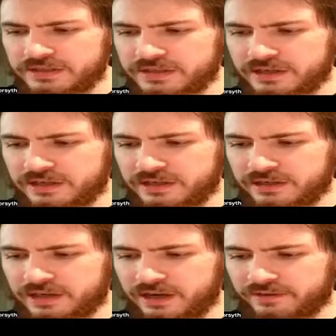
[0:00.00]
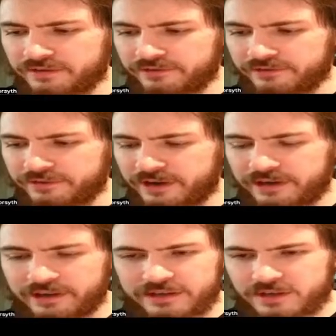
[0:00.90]
kind of,
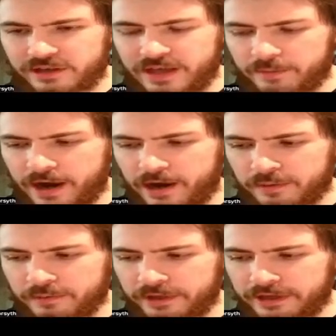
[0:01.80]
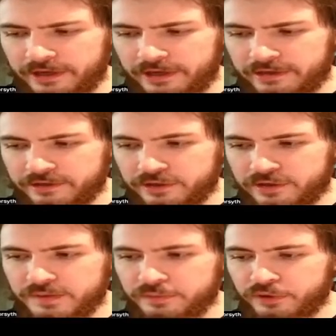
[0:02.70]
I guess, on that power play in
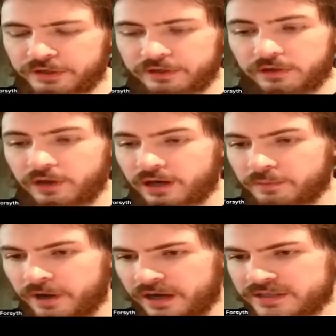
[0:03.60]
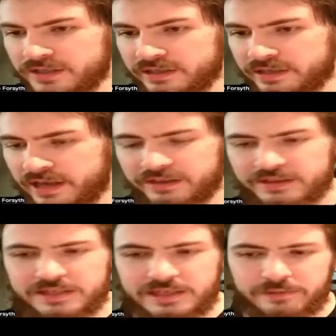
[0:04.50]
terms of putting a lot of pucks in the net.
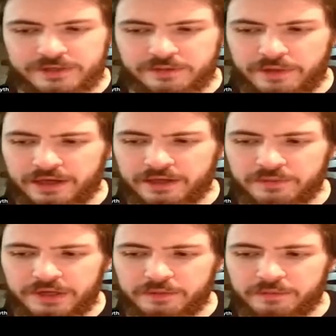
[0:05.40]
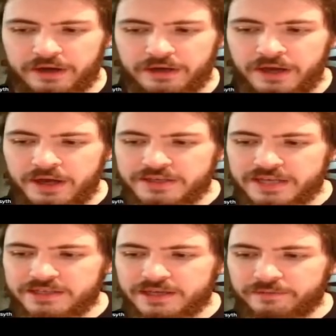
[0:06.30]
This team did by committee, but is
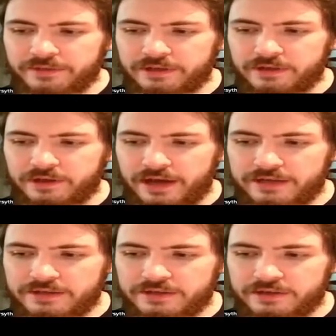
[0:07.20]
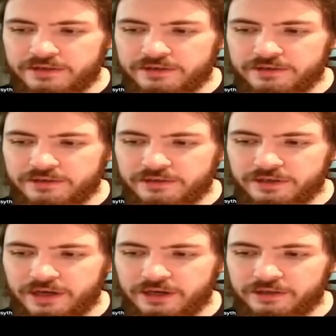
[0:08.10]
that something you guys are
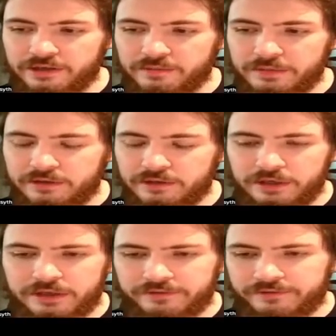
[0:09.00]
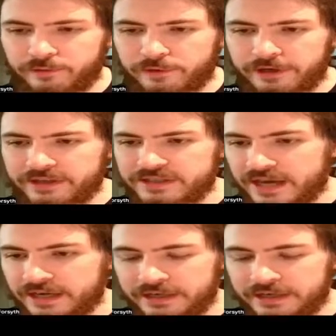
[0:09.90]
kind of going to be looking for, I guess, heading